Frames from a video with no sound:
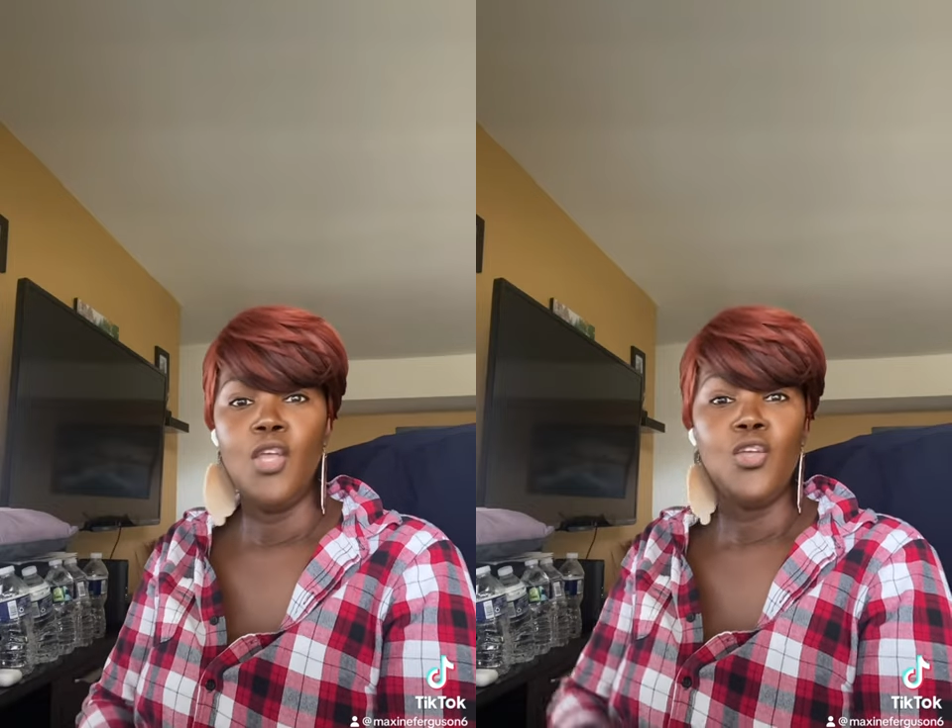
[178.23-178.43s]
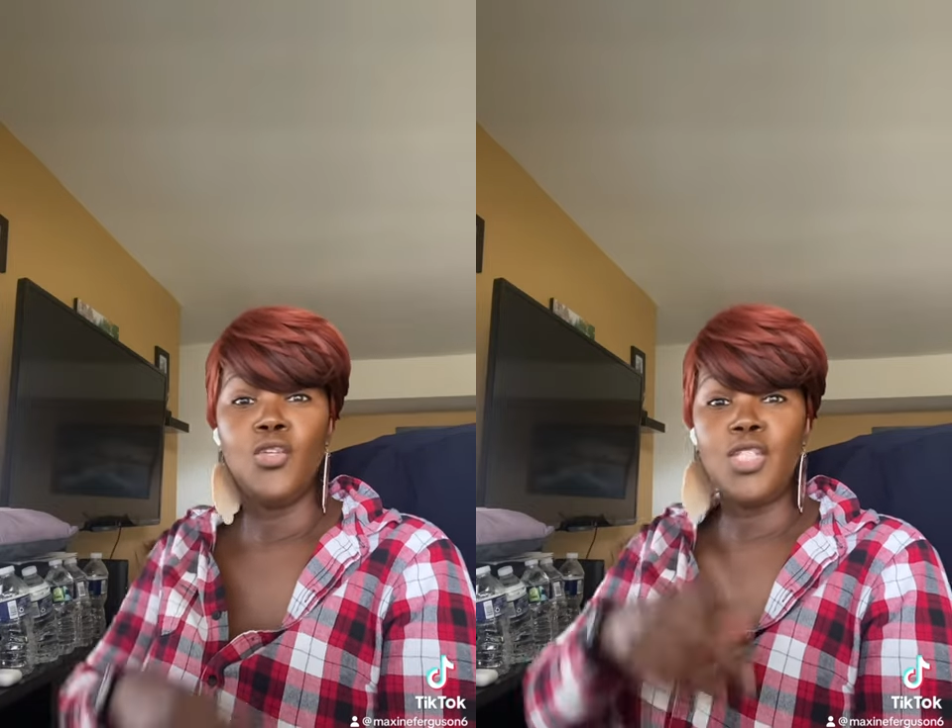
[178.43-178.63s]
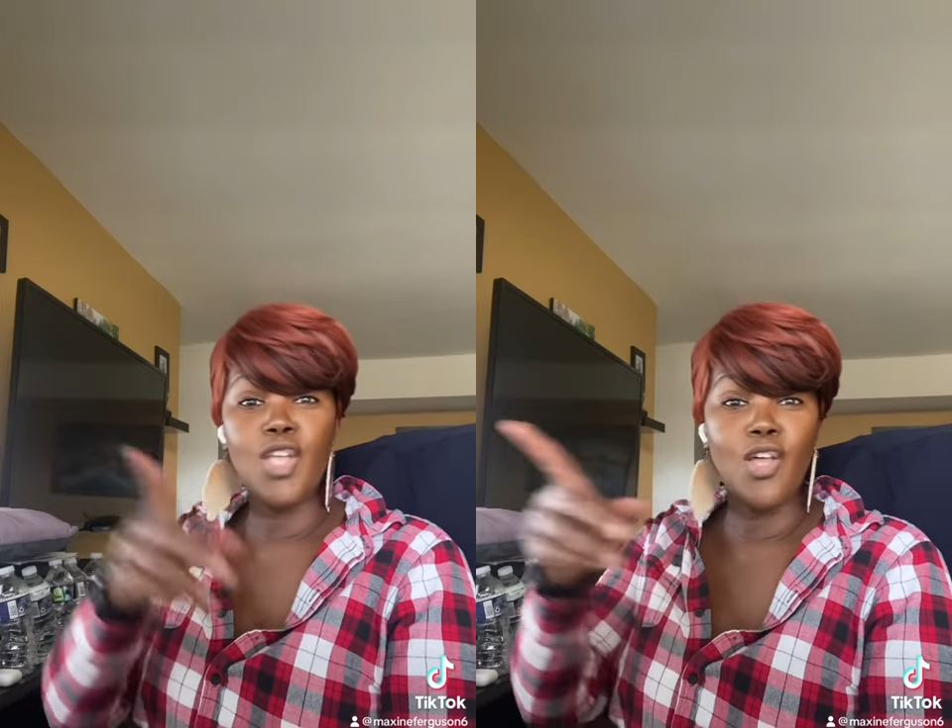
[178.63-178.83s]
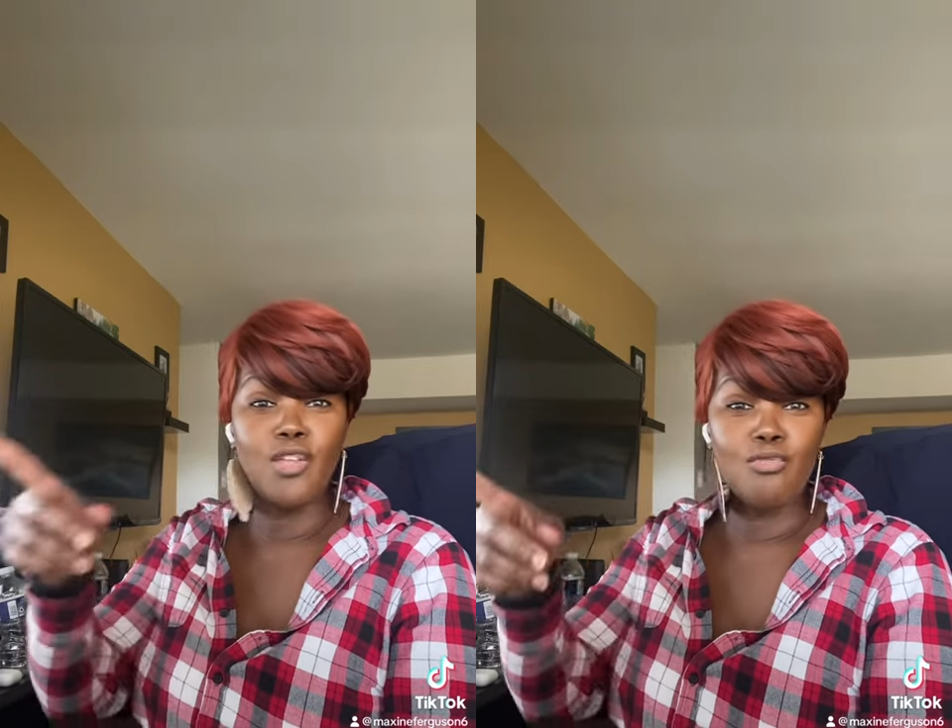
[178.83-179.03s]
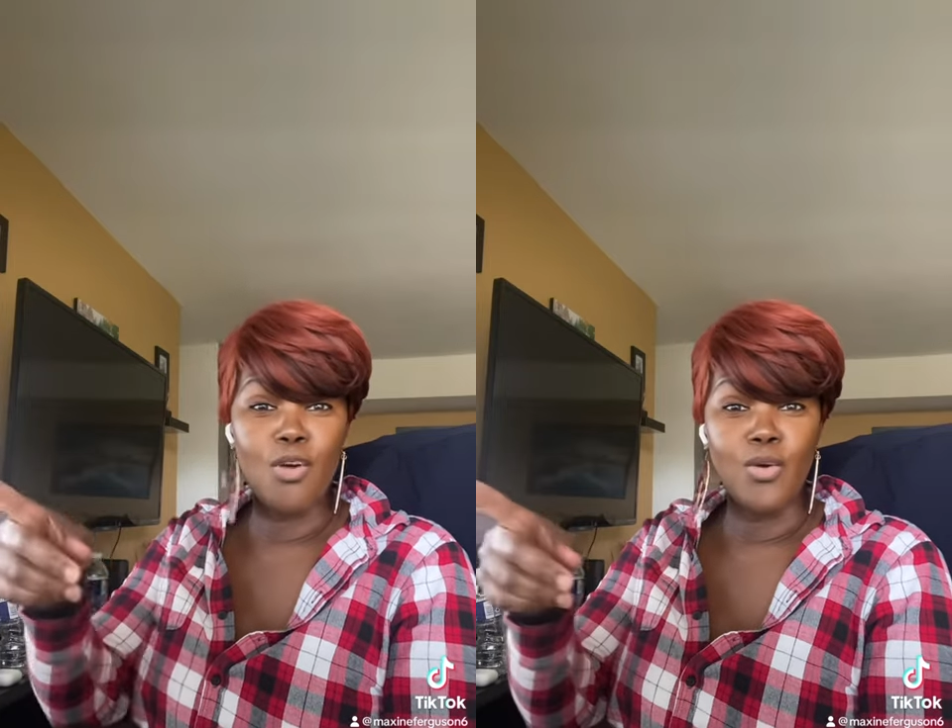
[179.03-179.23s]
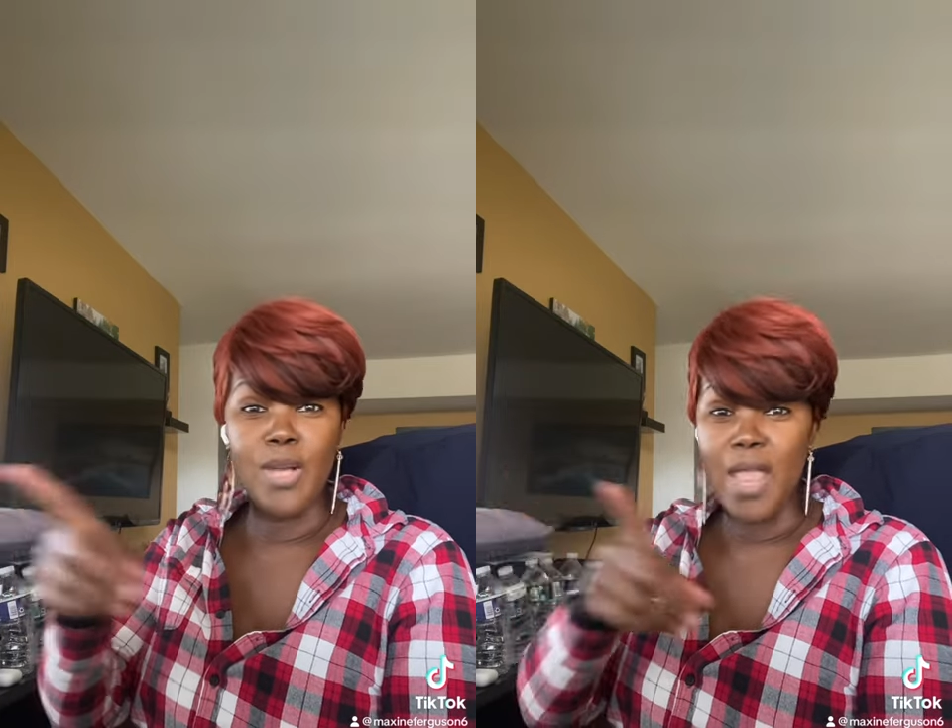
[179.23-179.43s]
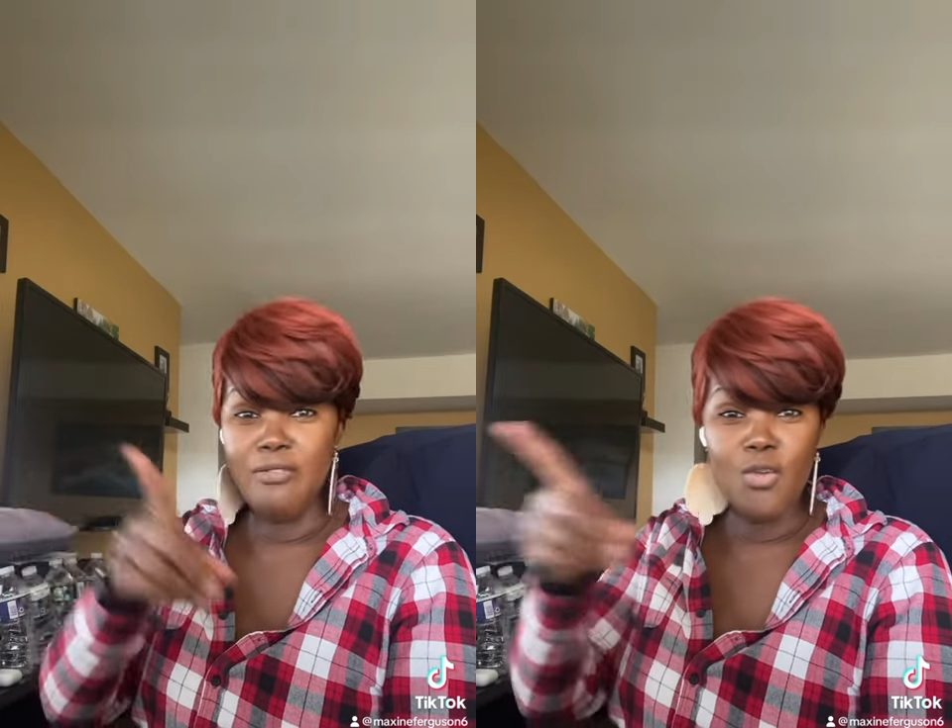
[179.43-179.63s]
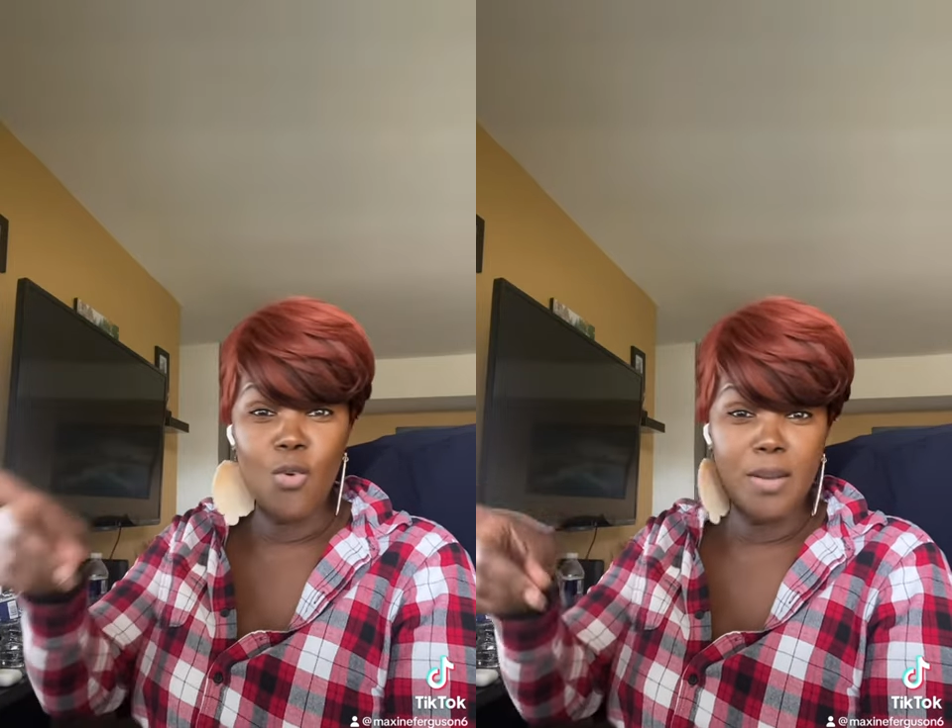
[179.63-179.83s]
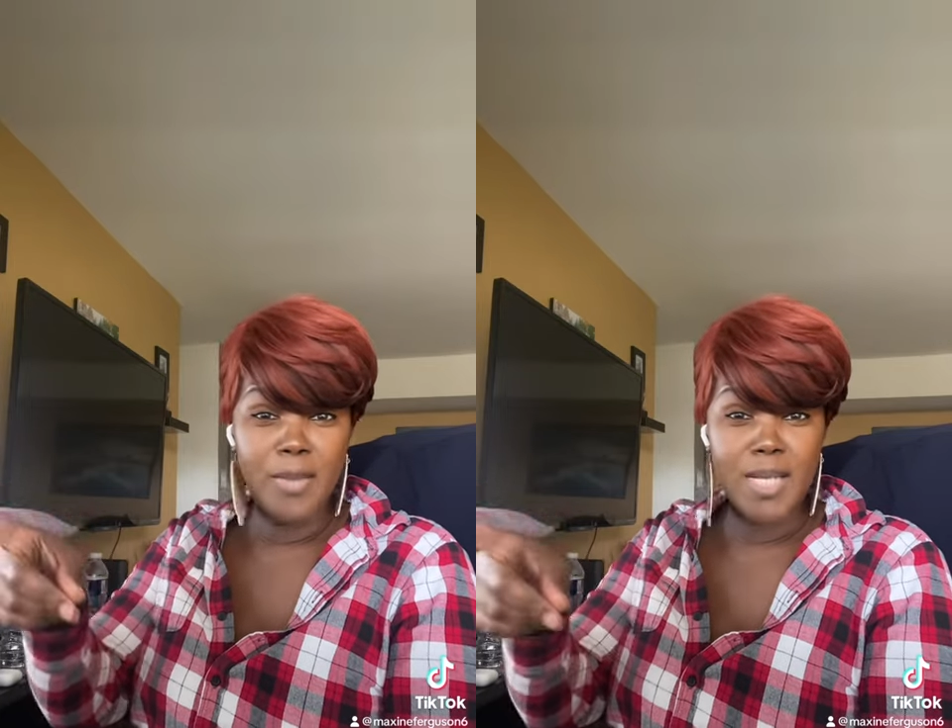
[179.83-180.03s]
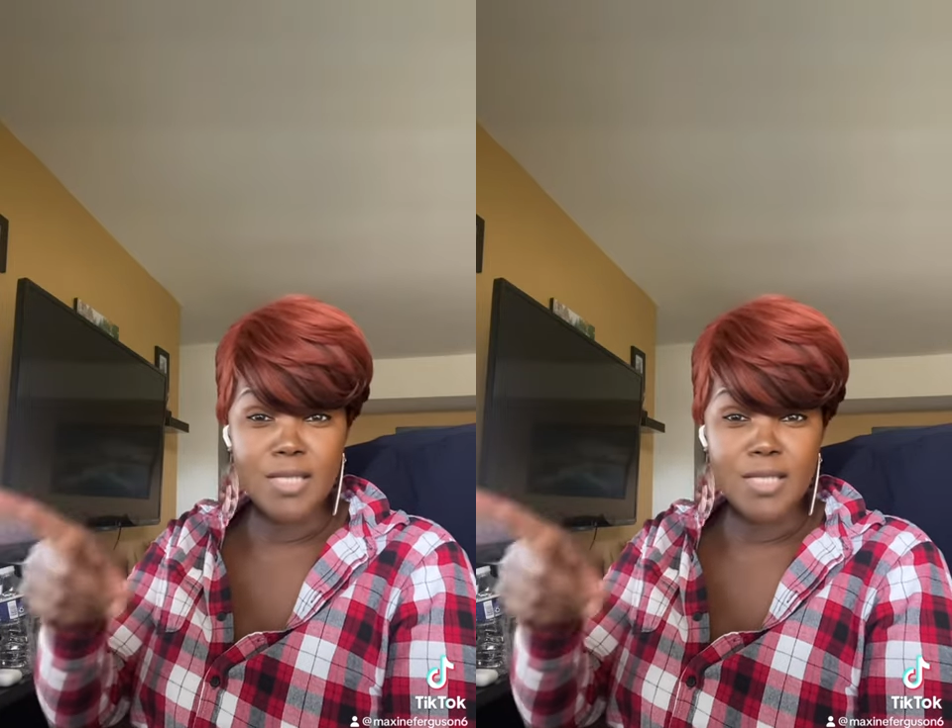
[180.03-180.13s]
You see on the road, every 1 minute,